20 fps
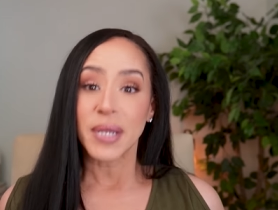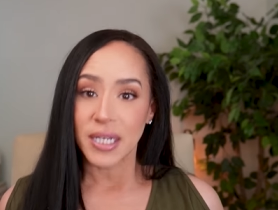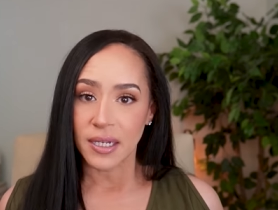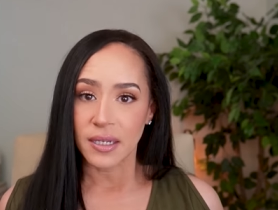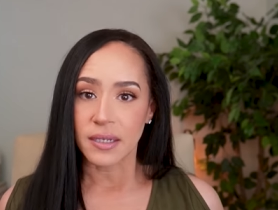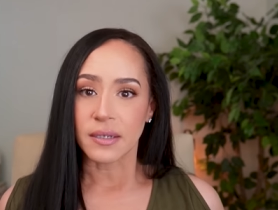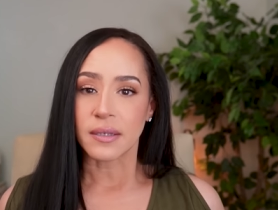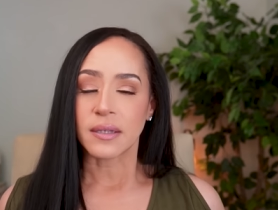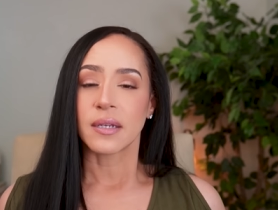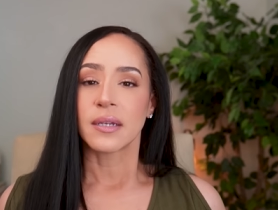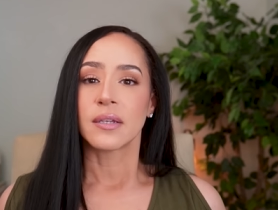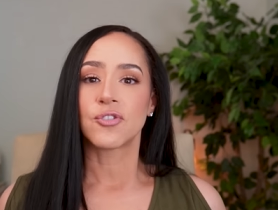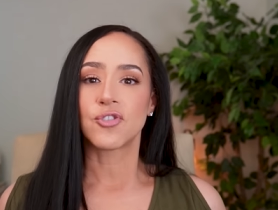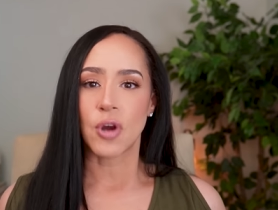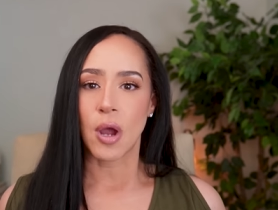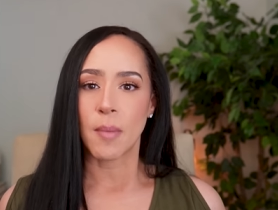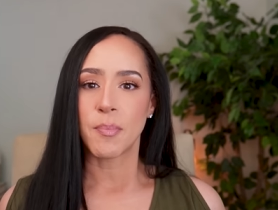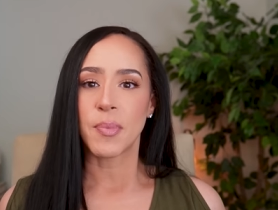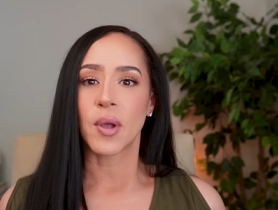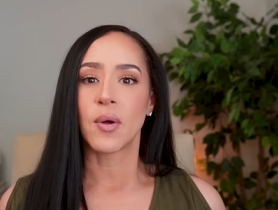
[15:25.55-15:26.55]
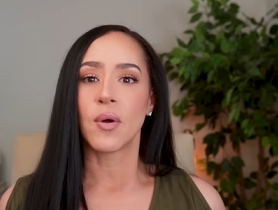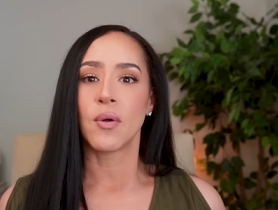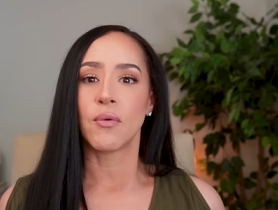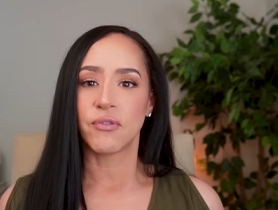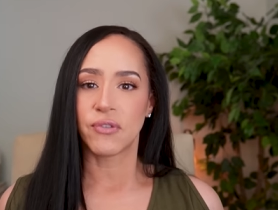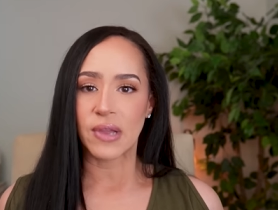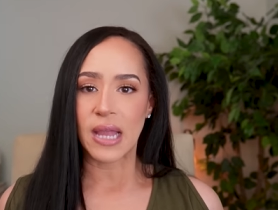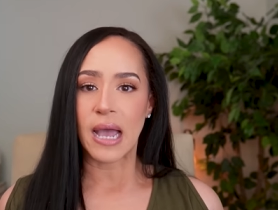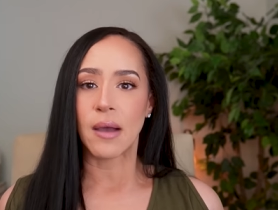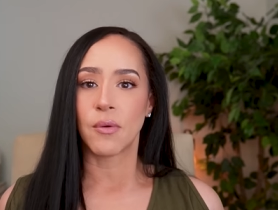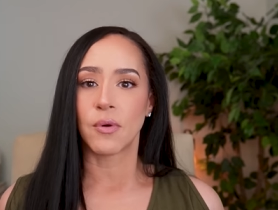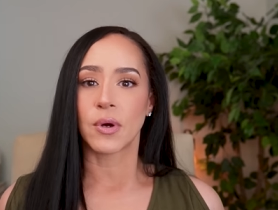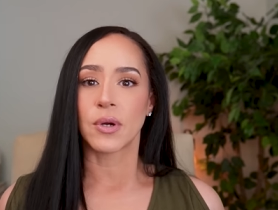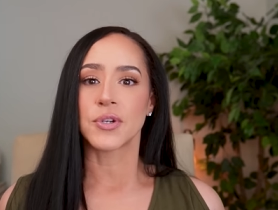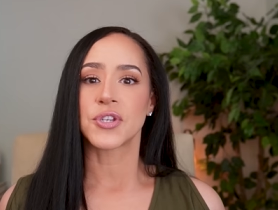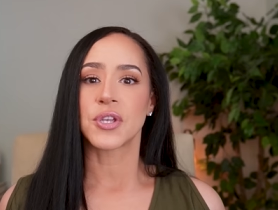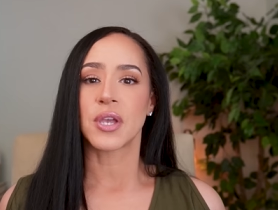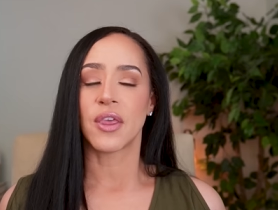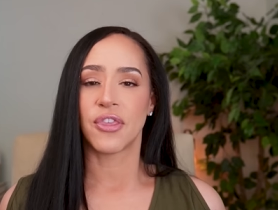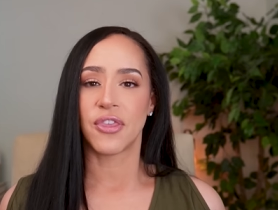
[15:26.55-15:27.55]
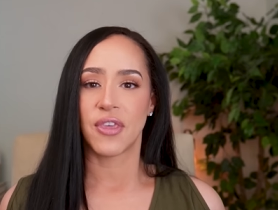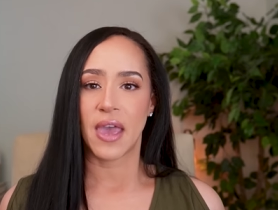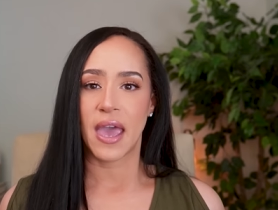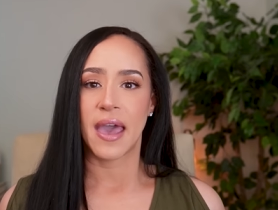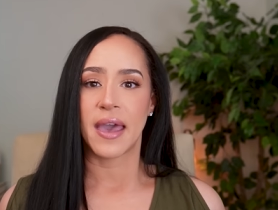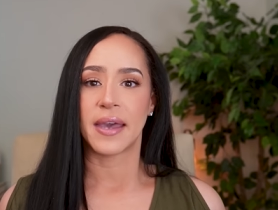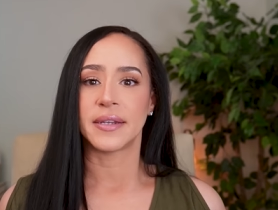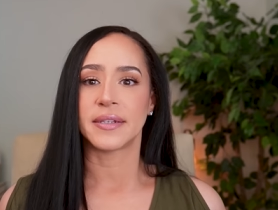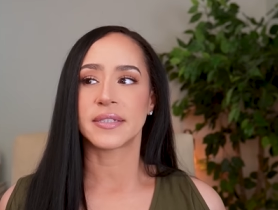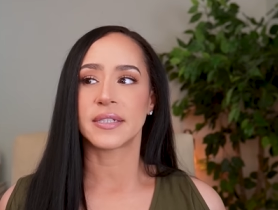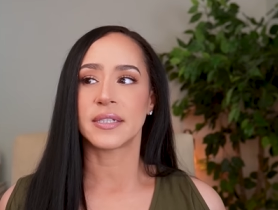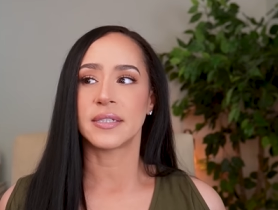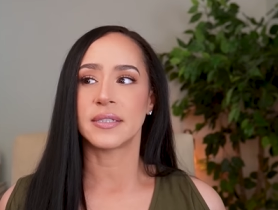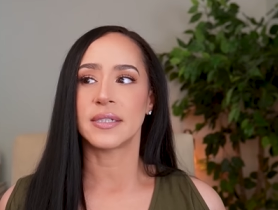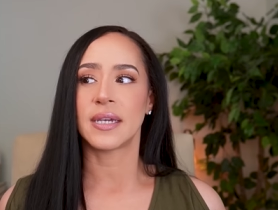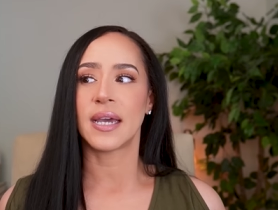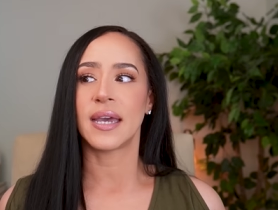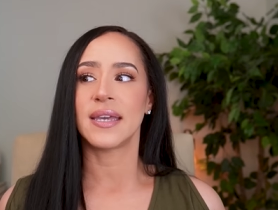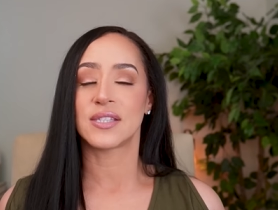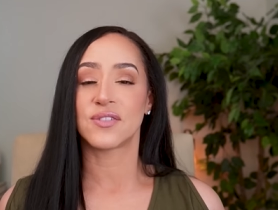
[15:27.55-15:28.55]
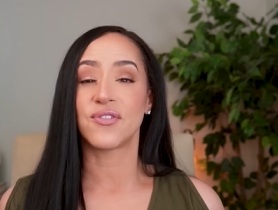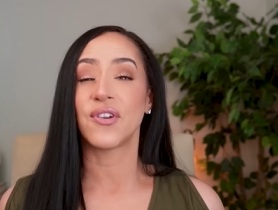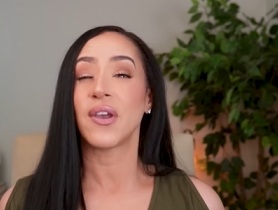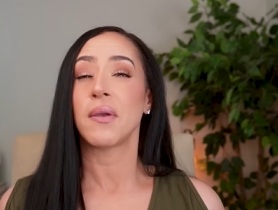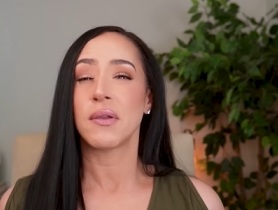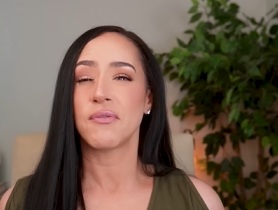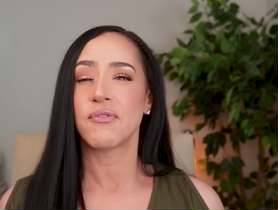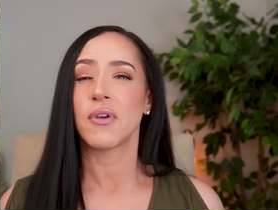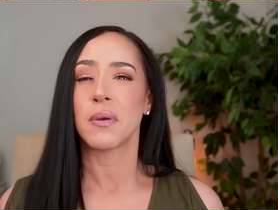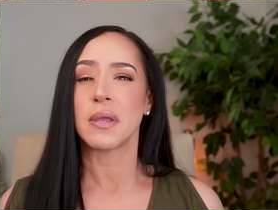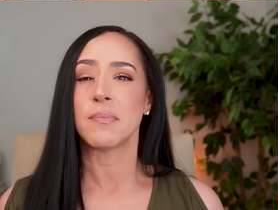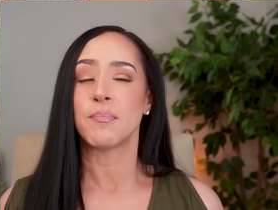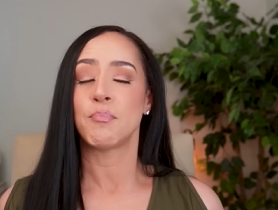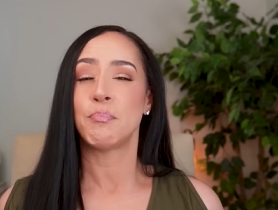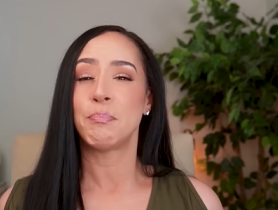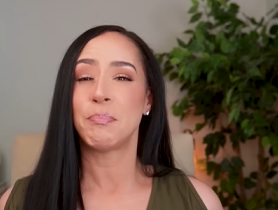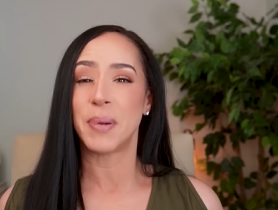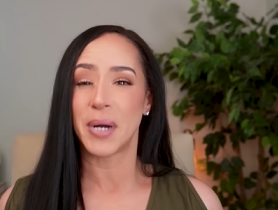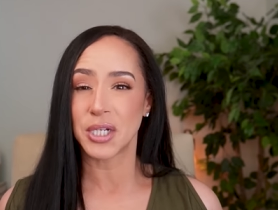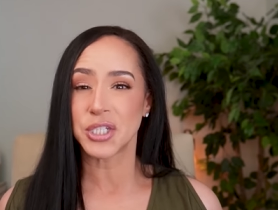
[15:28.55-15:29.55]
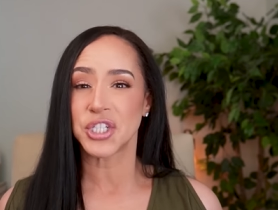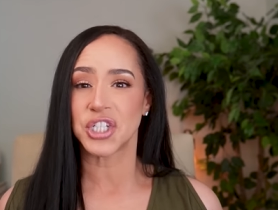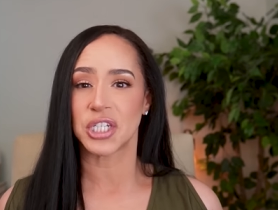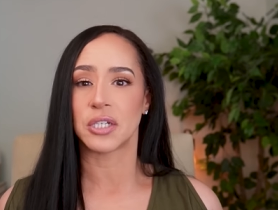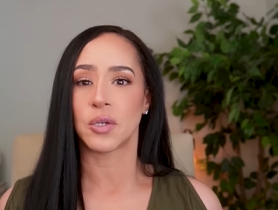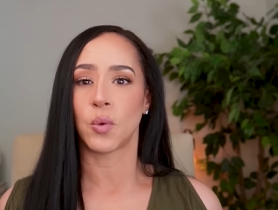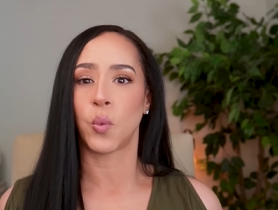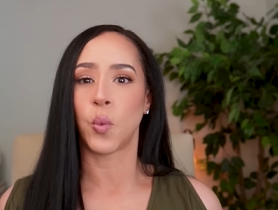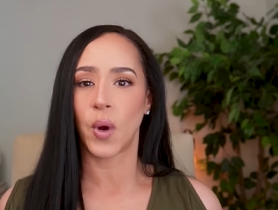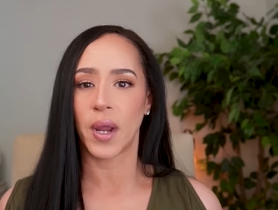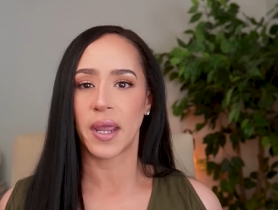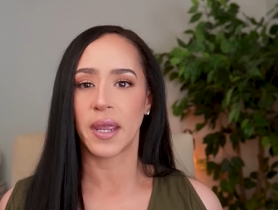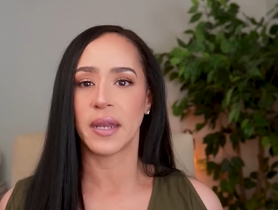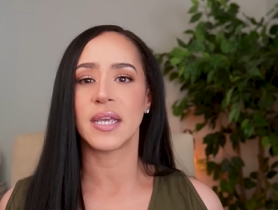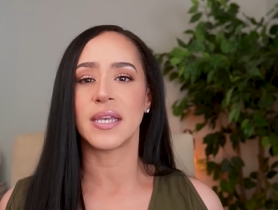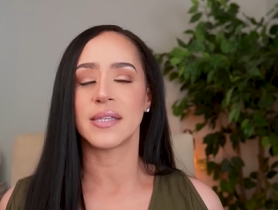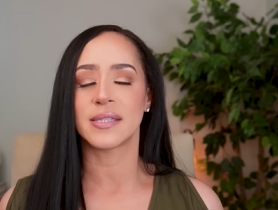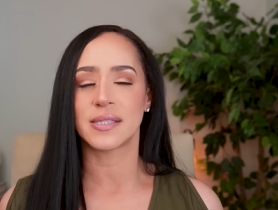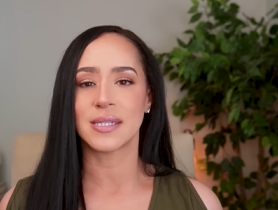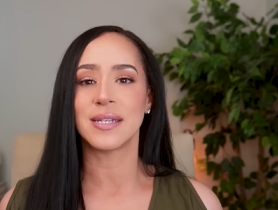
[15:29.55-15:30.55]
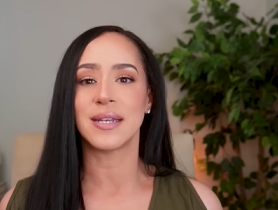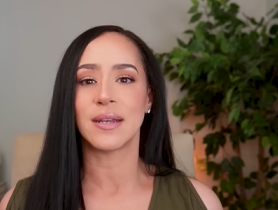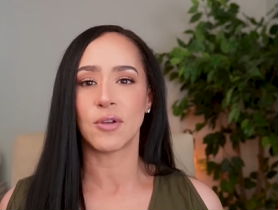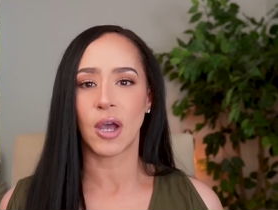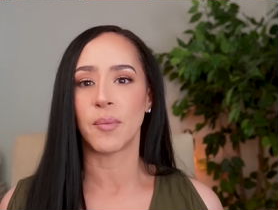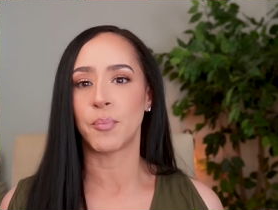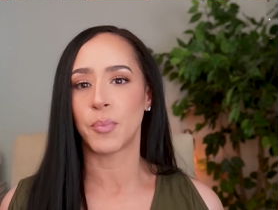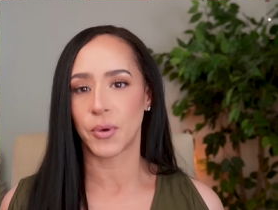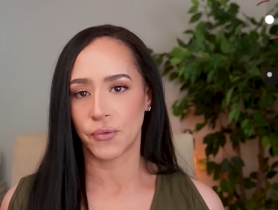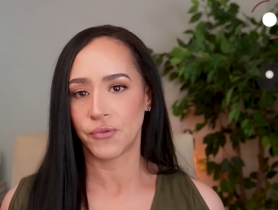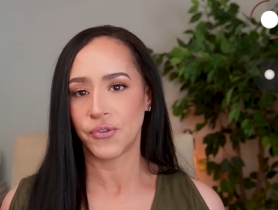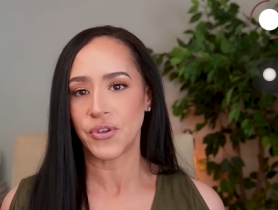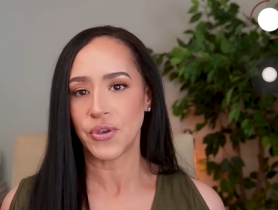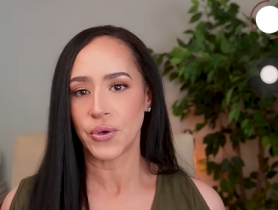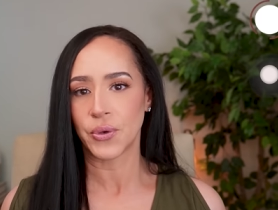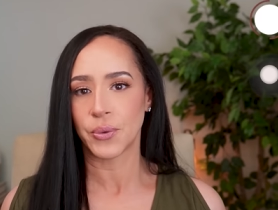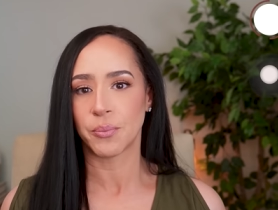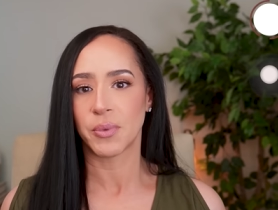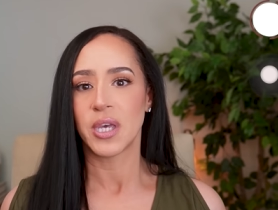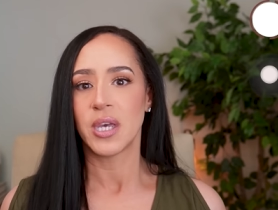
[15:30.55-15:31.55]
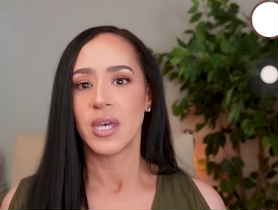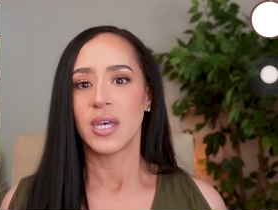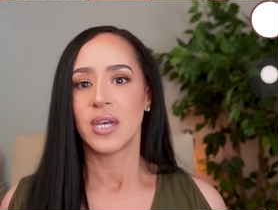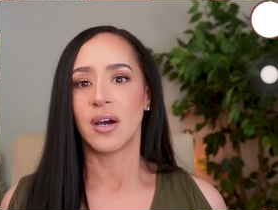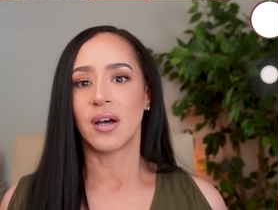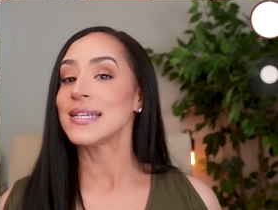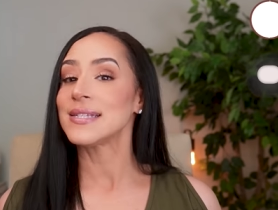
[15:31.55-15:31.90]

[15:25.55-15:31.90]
dominant tropical flowers that is very, very pungent when it's in a perfume,